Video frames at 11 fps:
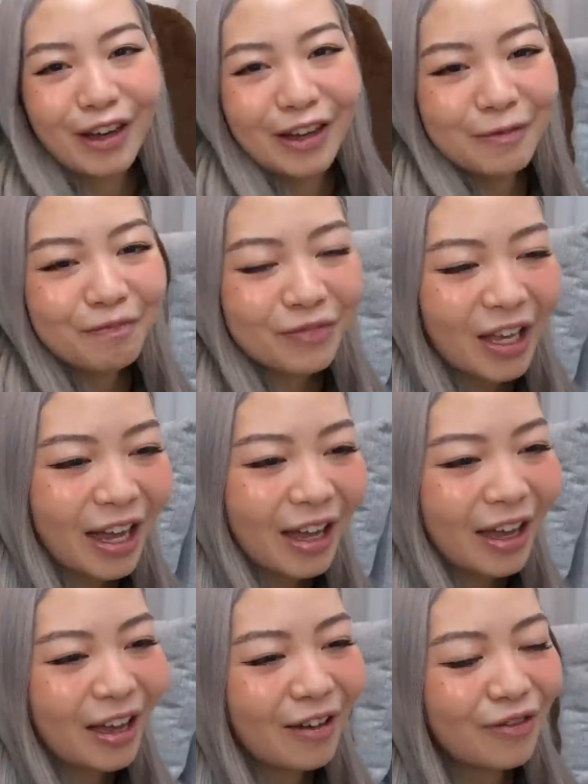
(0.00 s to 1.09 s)
on, I
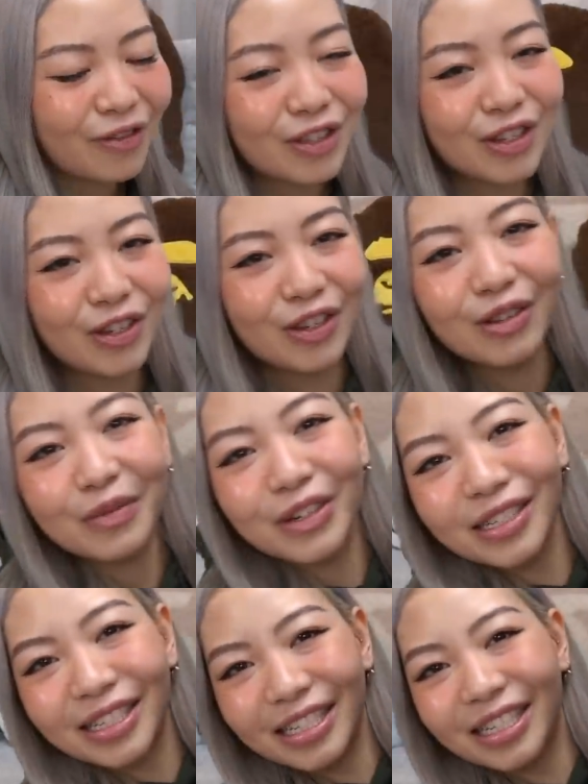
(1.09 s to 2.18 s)
have two
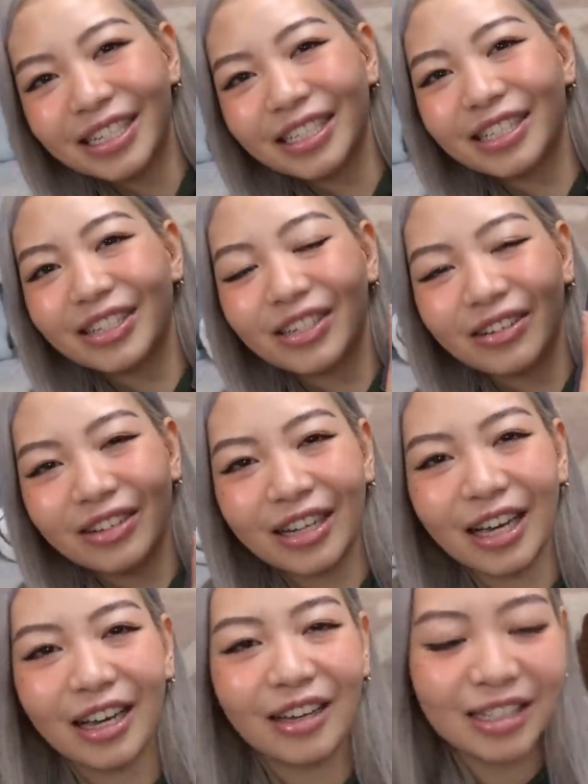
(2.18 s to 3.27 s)
more sneakers to show you
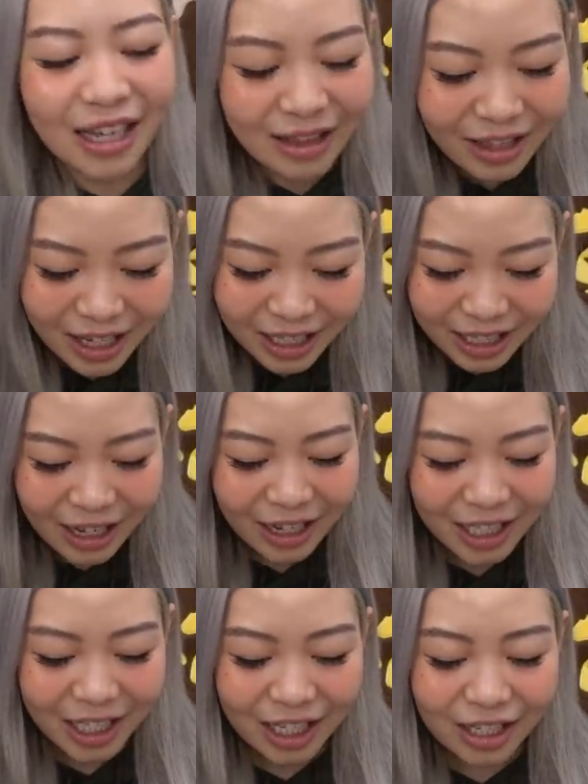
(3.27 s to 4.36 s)
guys. And these are
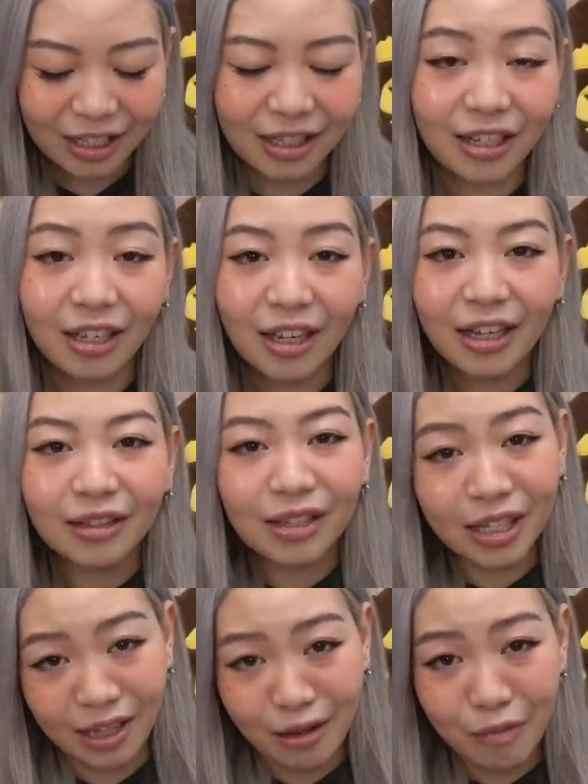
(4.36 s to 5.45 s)
essentially
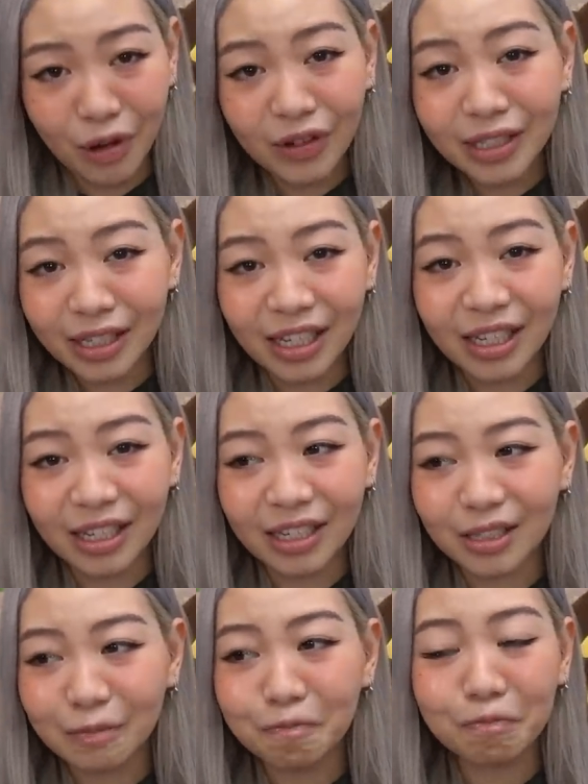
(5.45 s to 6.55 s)
the same pair of
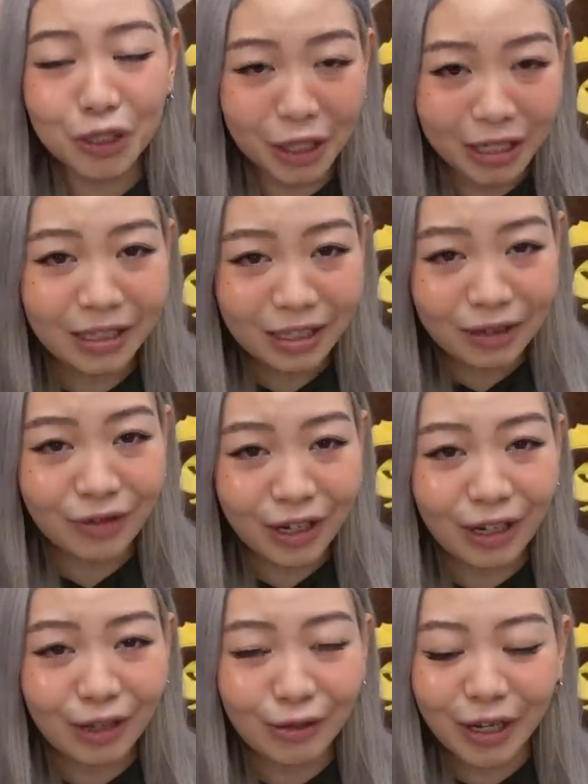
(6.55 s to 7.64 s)
sneakers just in different
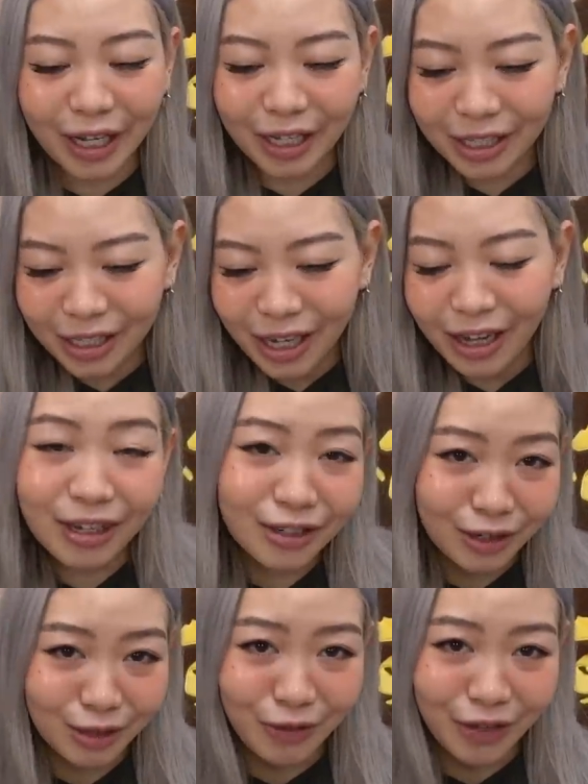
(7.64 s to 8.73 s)
colorways. I
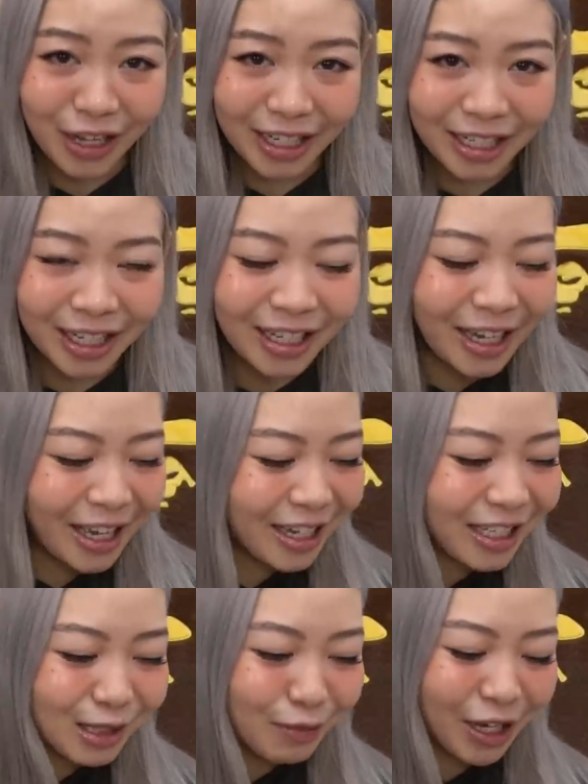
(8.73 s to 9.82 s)
don't know if you guys can
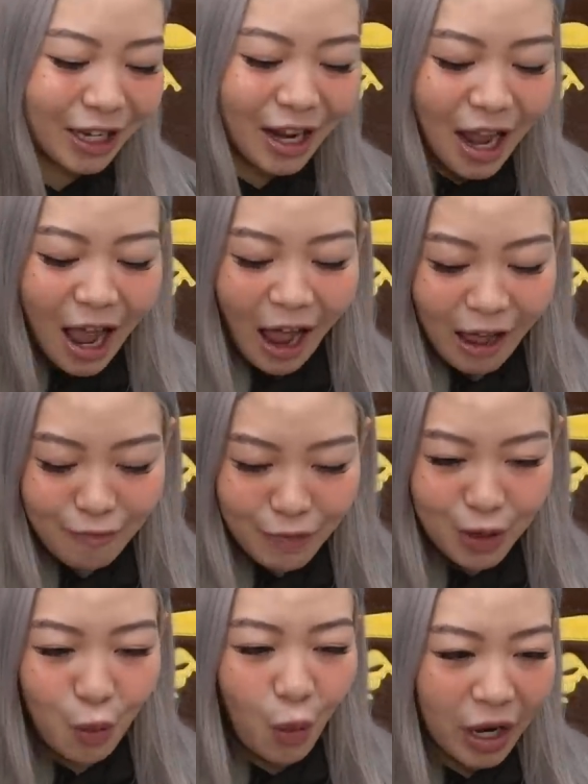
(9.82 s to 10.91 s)
guess, but I've
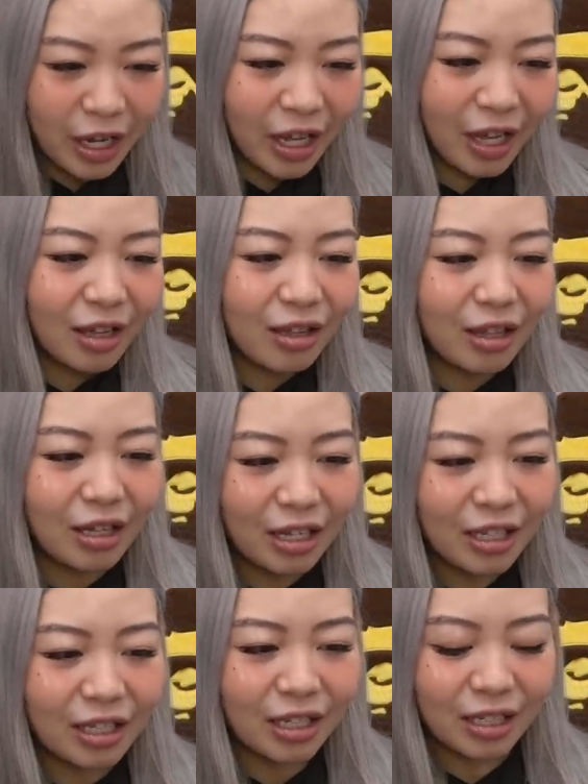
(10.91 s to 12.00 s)
been wanting
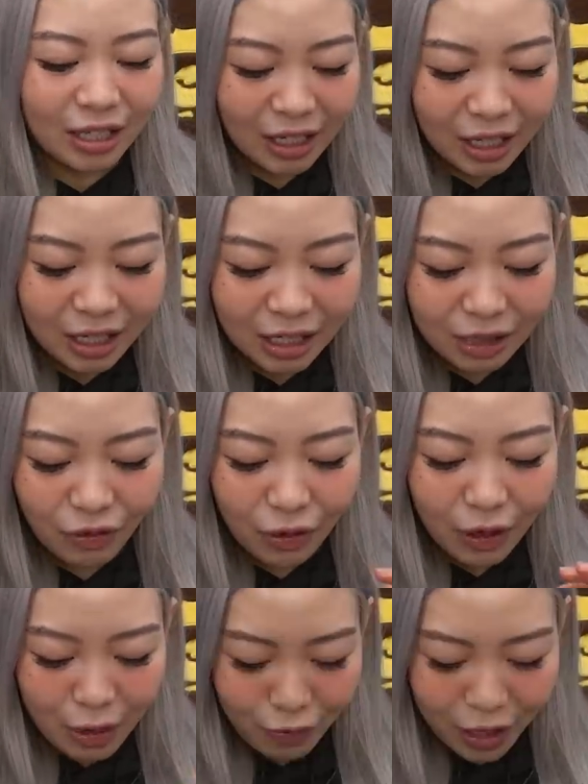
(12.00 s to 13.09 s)
these sneakers
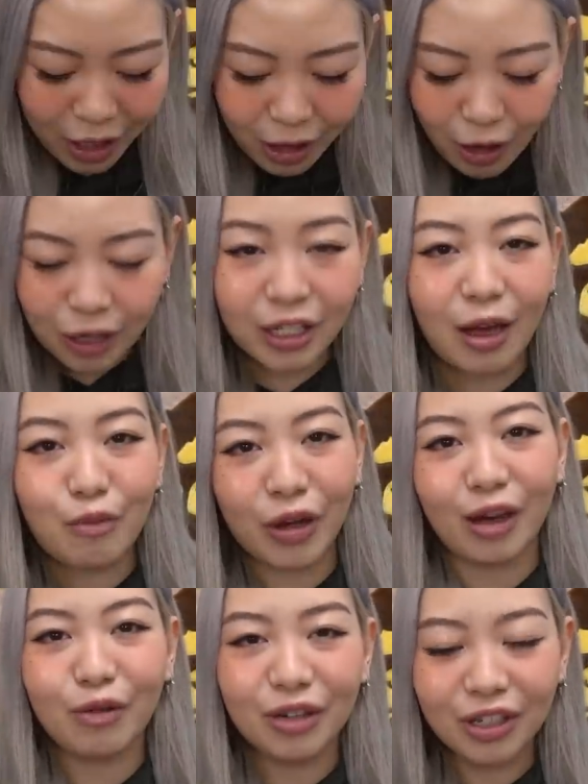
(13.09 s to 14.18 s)
for a really long time. Wait,
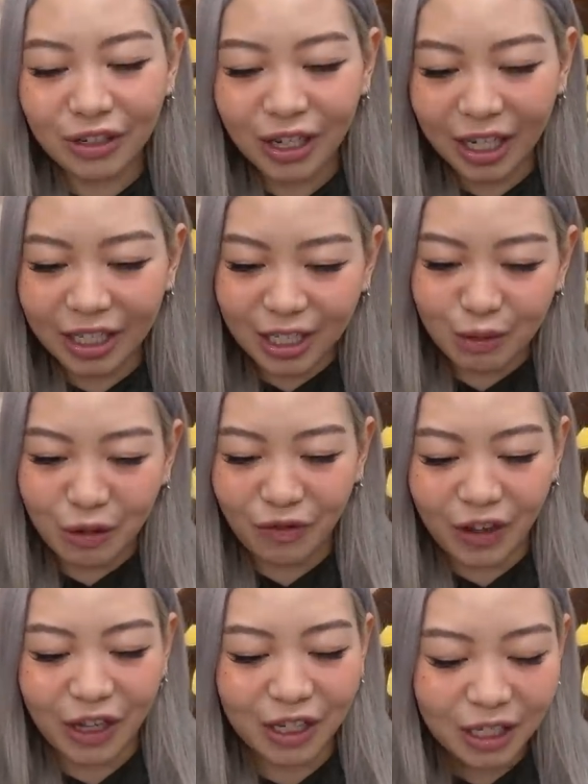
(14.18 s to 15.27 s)
I want to show you guys this one
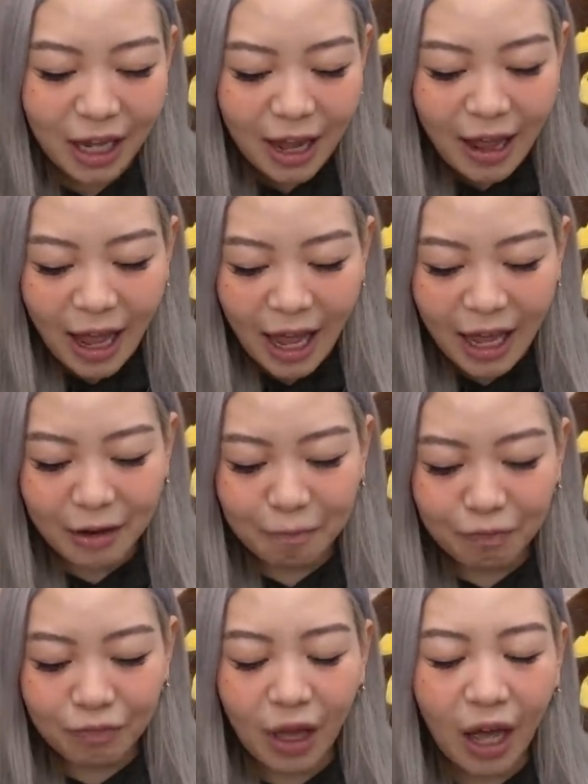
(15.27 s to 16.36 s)
first. And
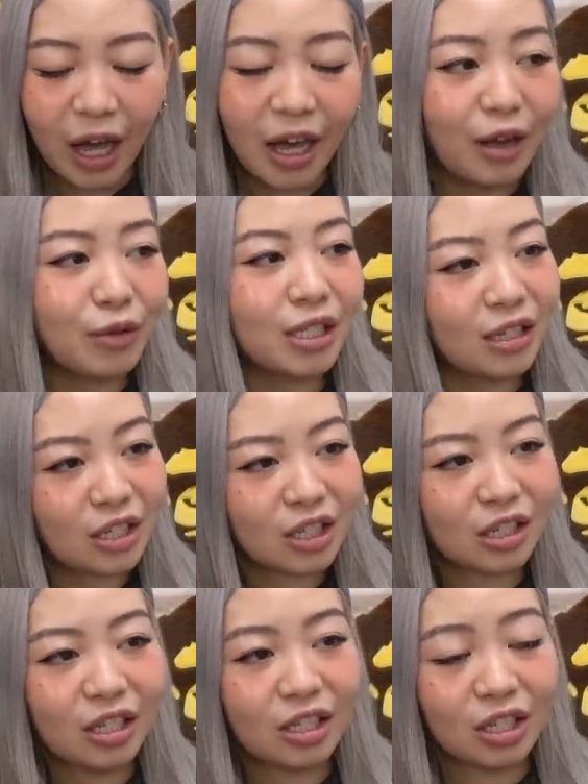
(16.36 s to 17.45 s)
I was
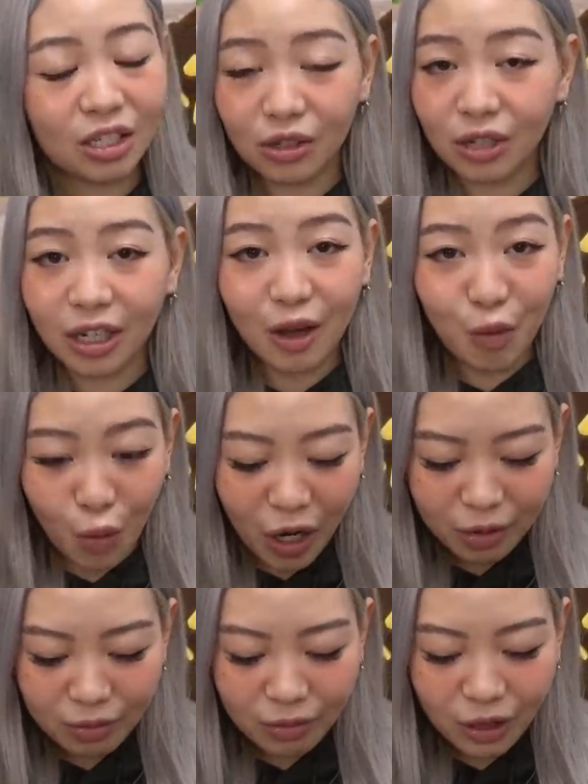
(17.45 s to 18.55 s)
initially just gonna get
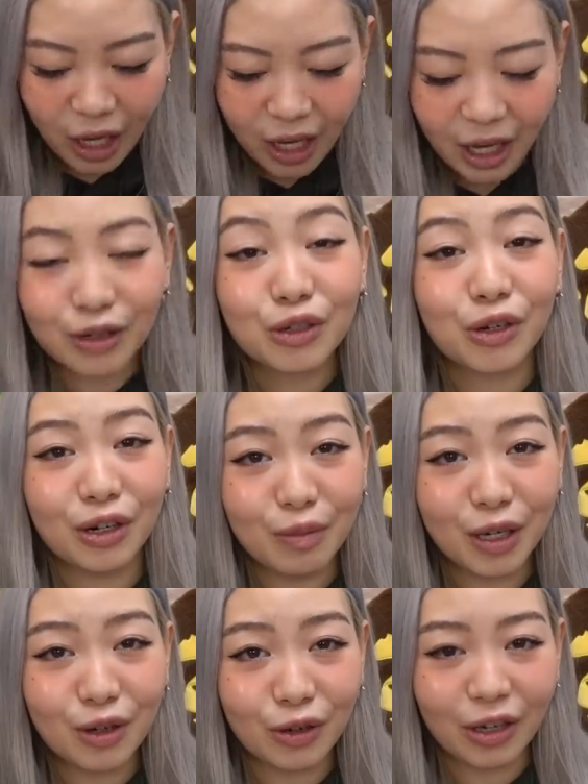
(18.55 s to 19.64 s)
one okay I was trying to
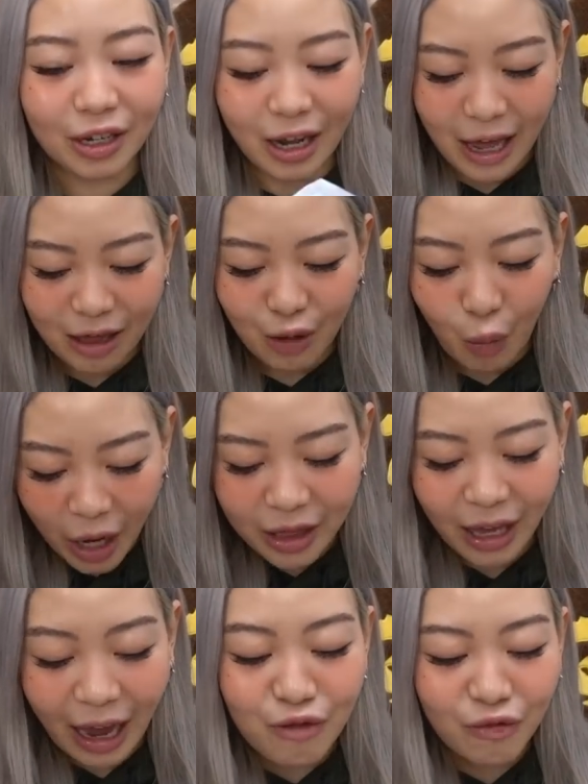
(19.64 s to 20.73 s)
be good and the one
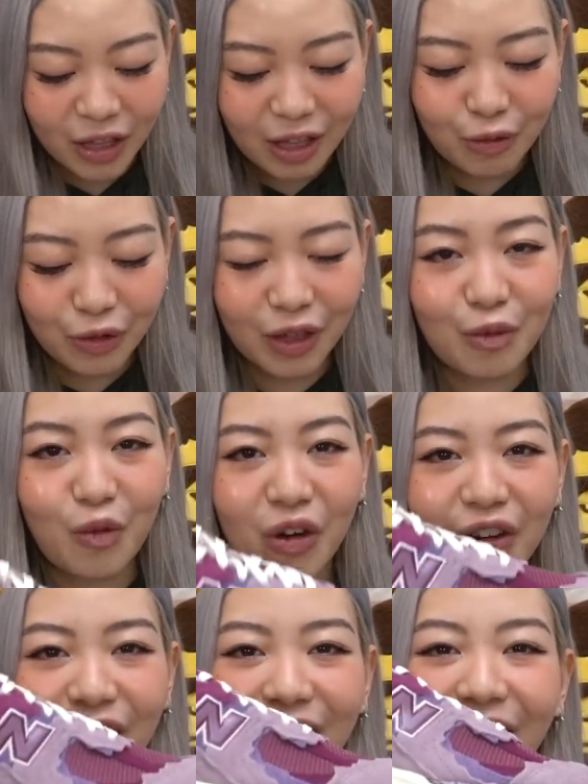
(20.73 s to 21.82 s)
that I really really
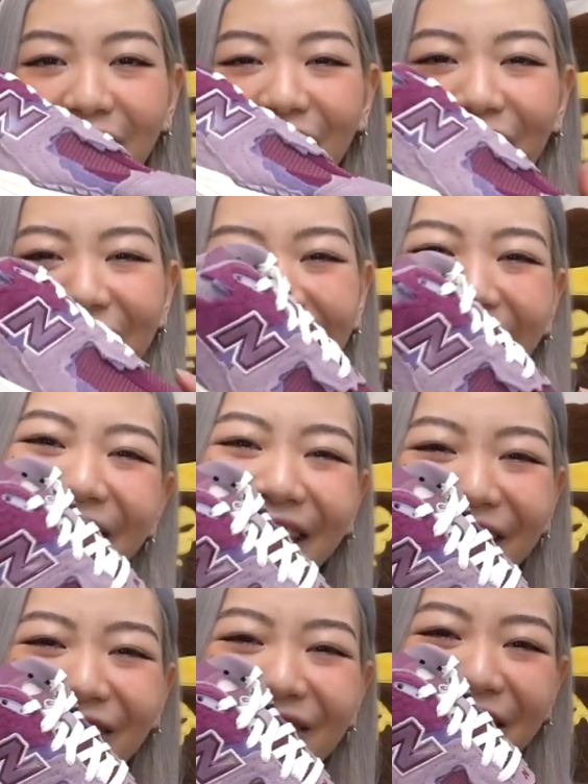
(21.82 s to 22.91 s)
wanted was this
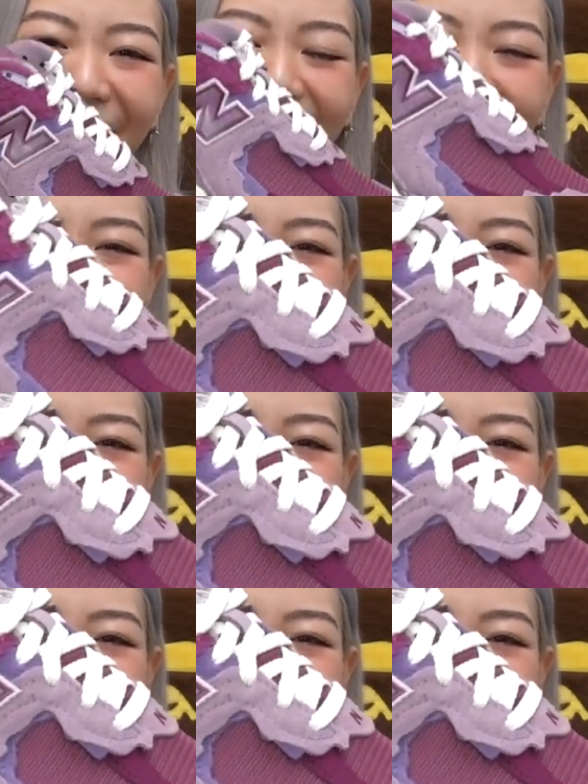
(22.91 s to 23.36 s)
colorway so